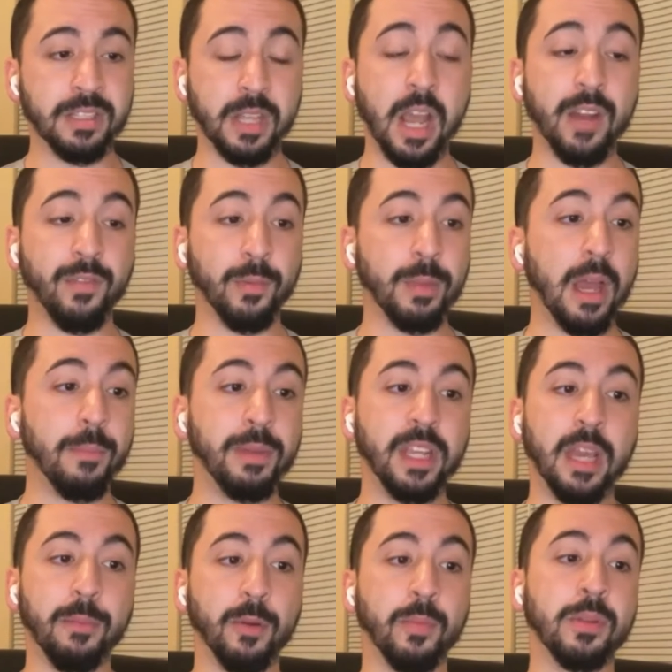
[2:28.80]
Aside from not
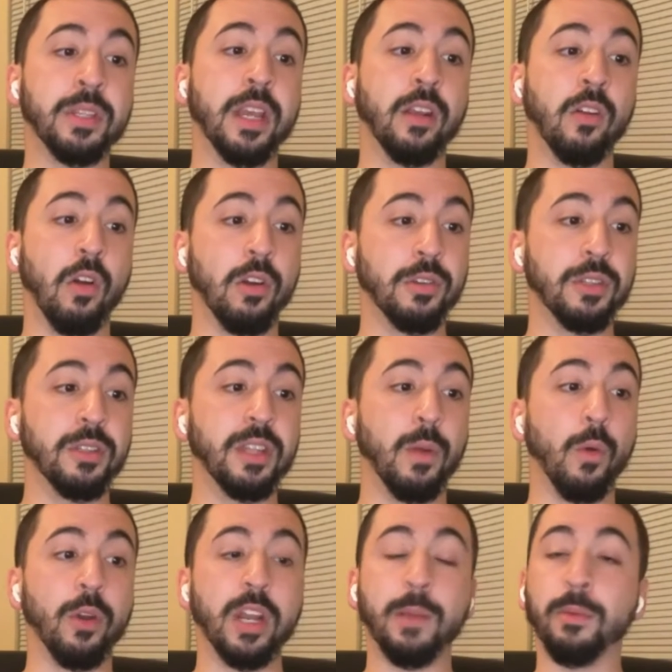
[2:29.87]
being able to protect Carson,
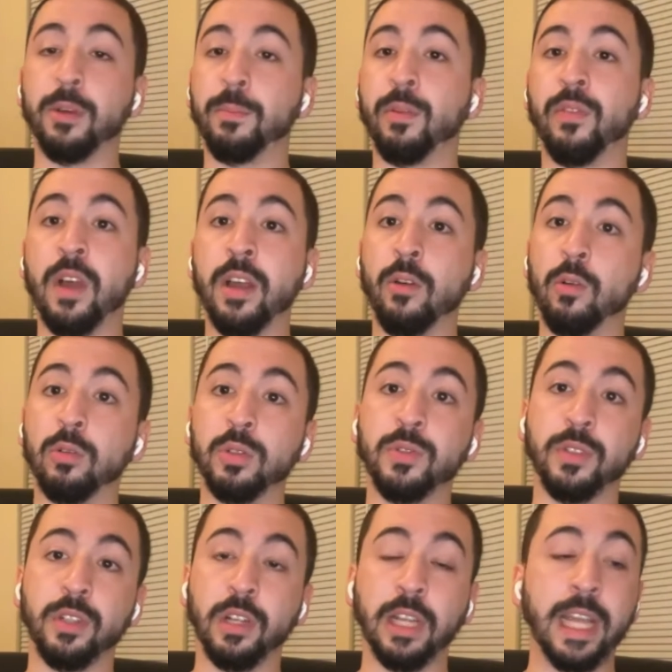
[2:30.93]
they weren't able to provide
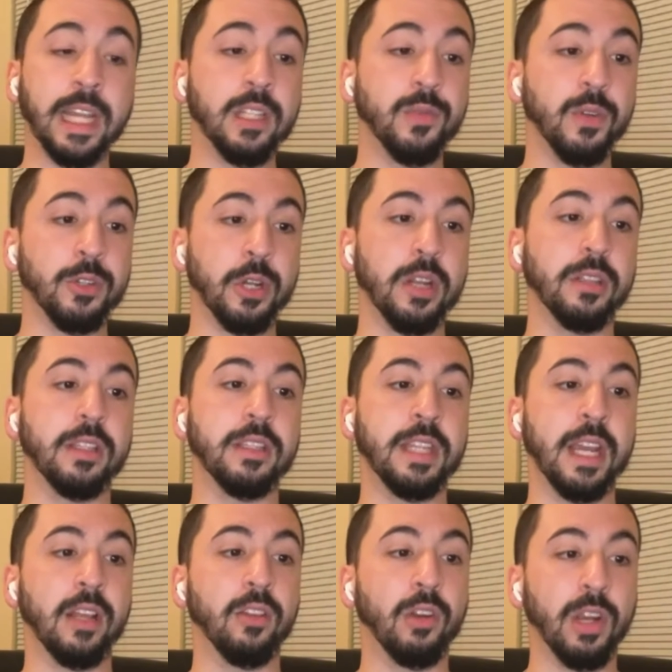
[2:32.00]
holes and lanes for Jonathan
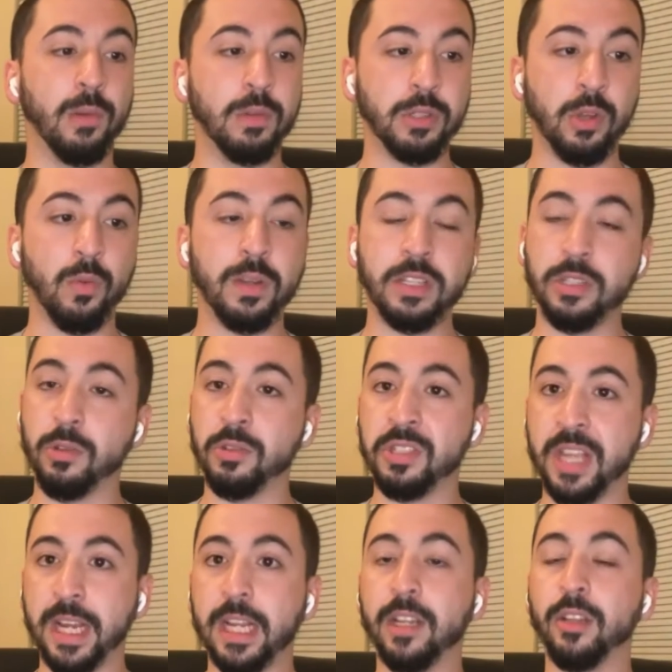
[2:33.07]
Taylor. It was always
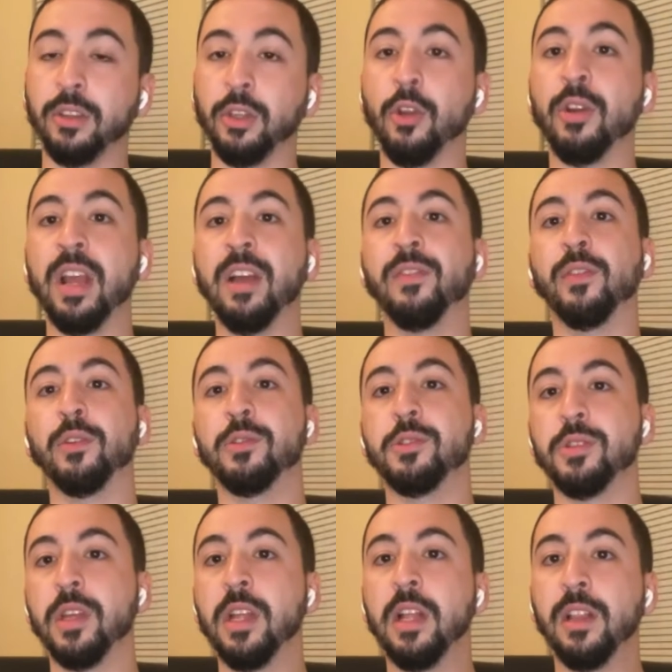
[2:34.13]
those second and third
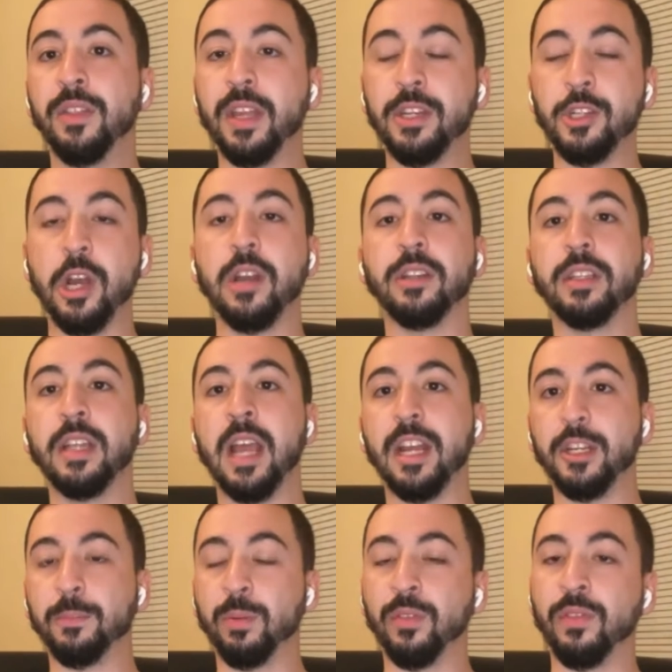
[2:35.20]
efforts that Jonathan
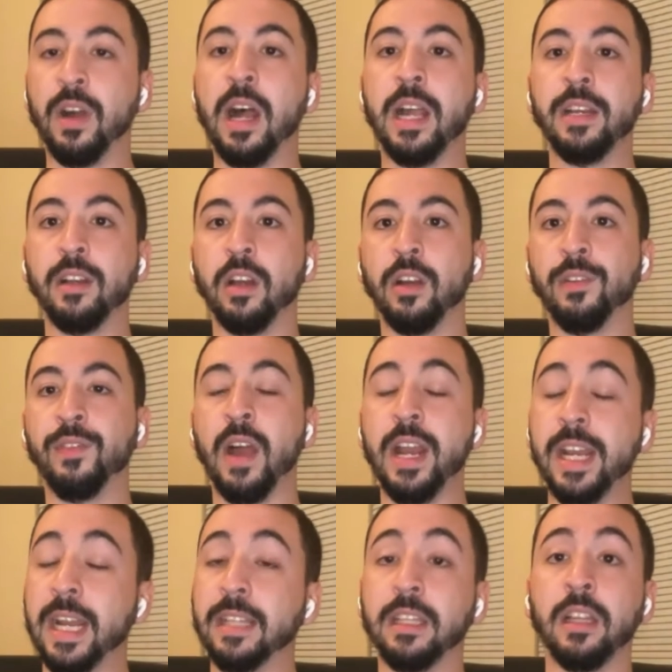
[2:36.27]
had to provide,
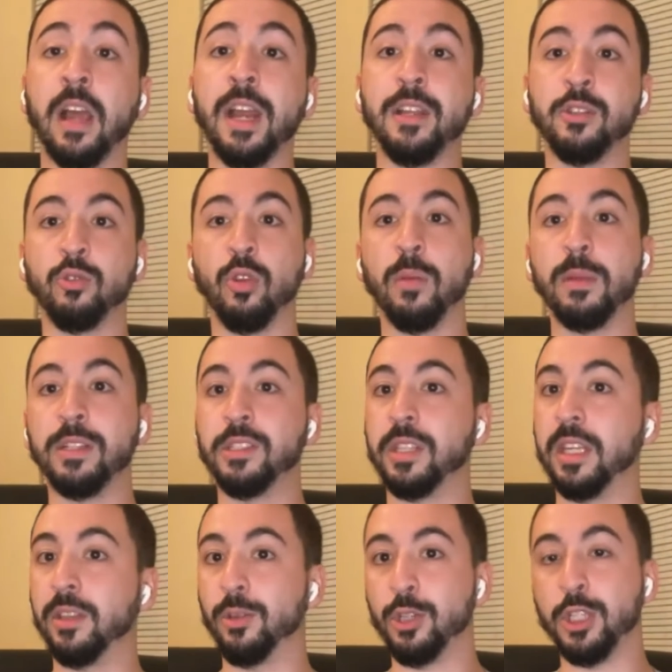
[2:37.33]
fighting at the line of scrimmage
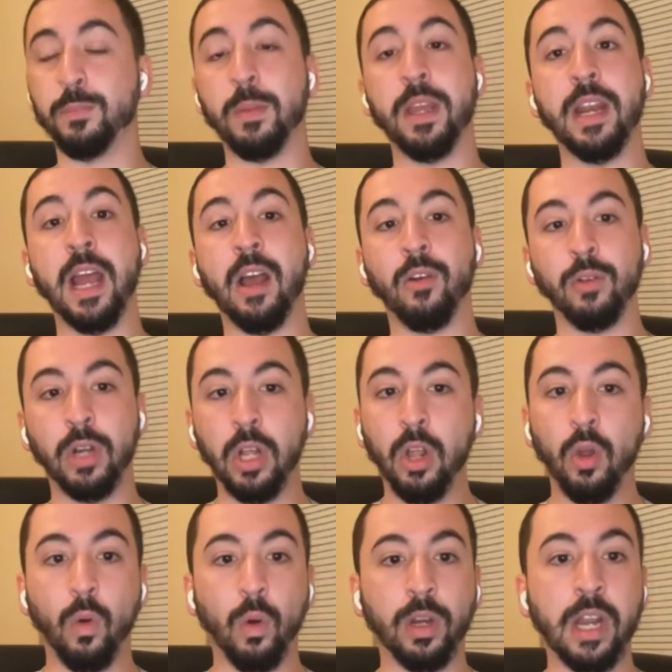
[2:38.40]
to either spin out
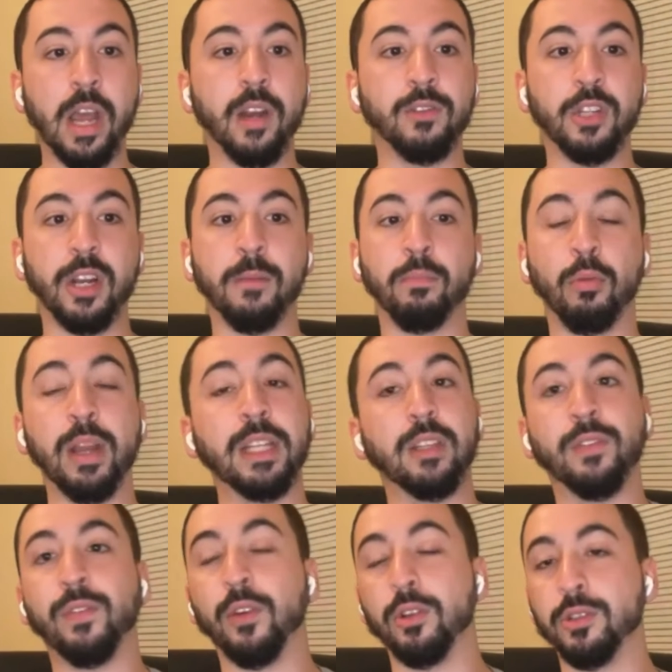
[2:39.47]
or kind of try to
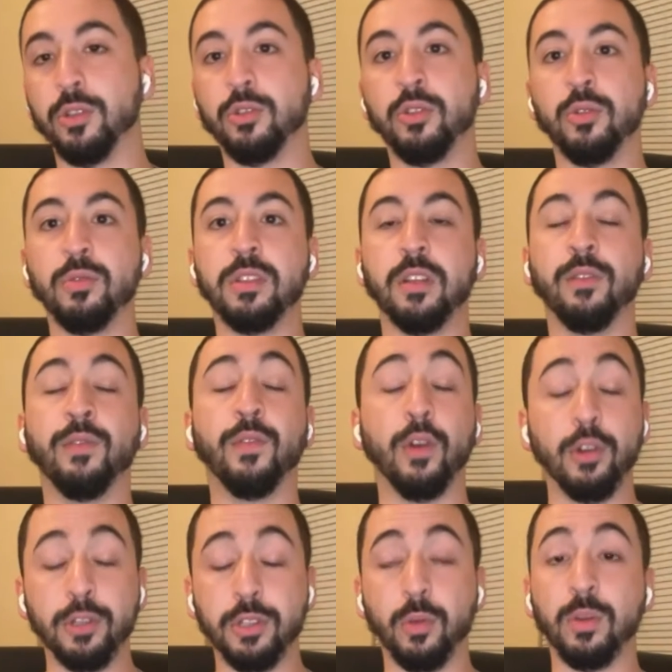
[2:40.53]
break the
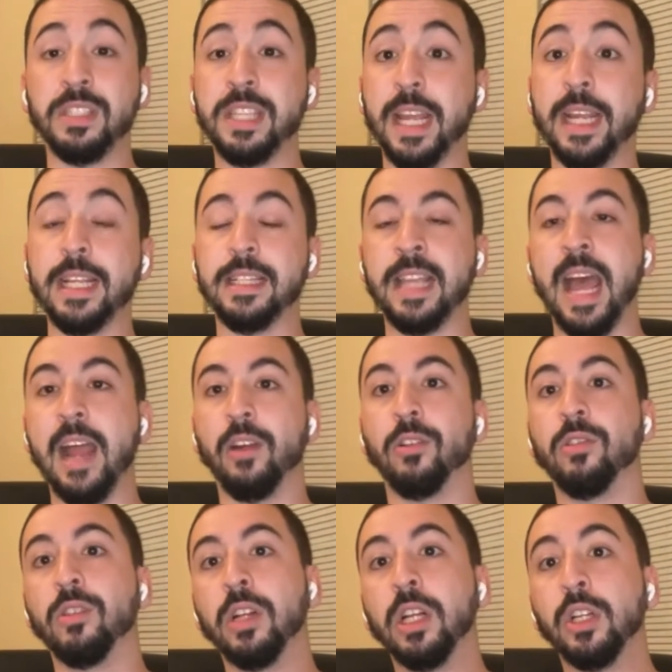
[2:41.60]
first or second
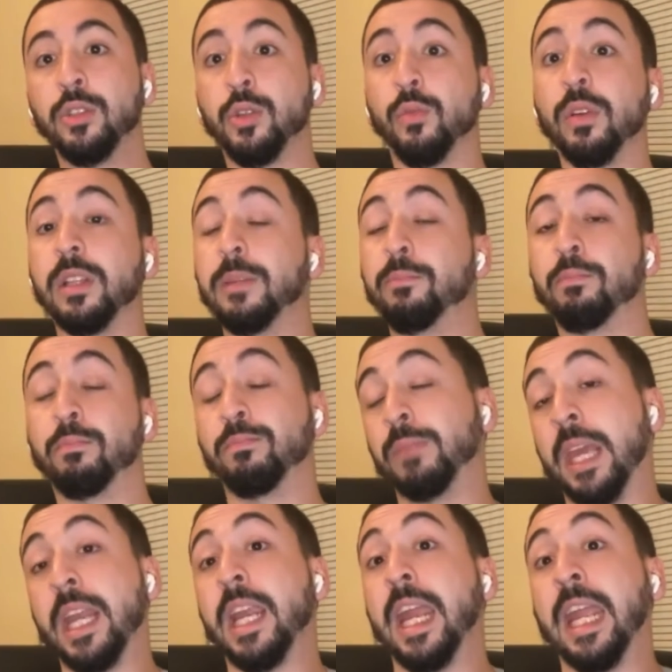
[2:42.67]
tackle to really
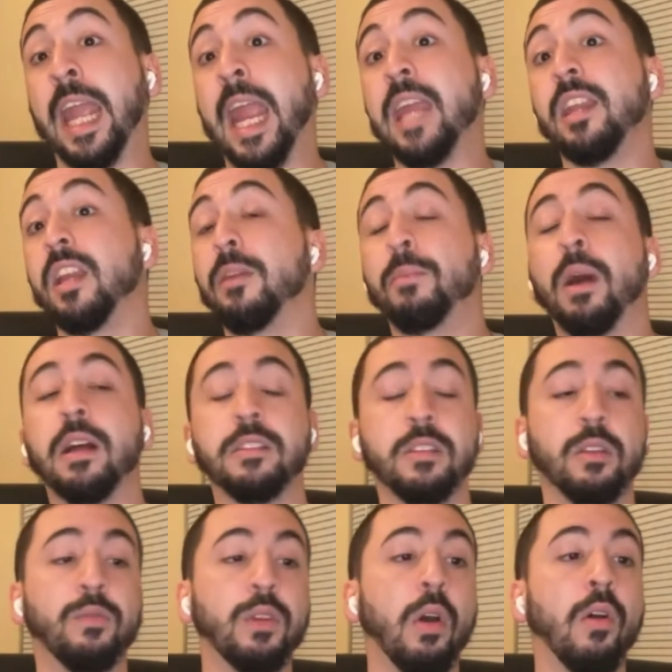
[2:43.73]
gain any
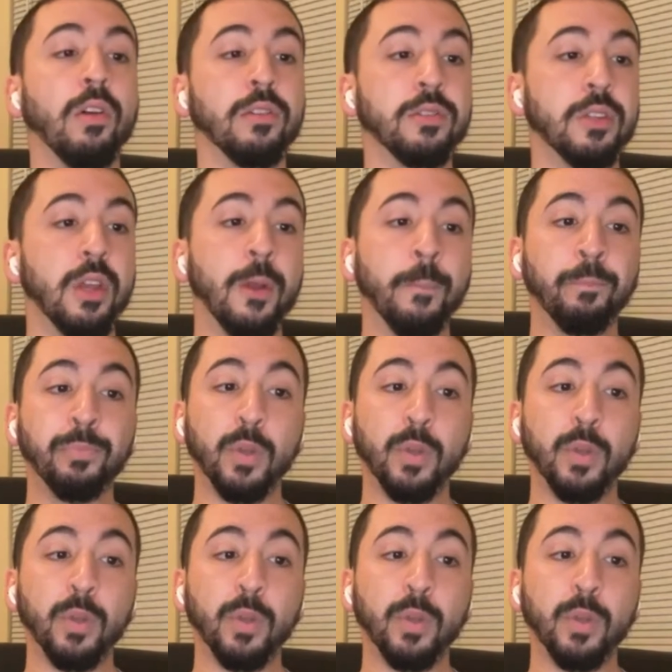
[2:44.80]
positive yards.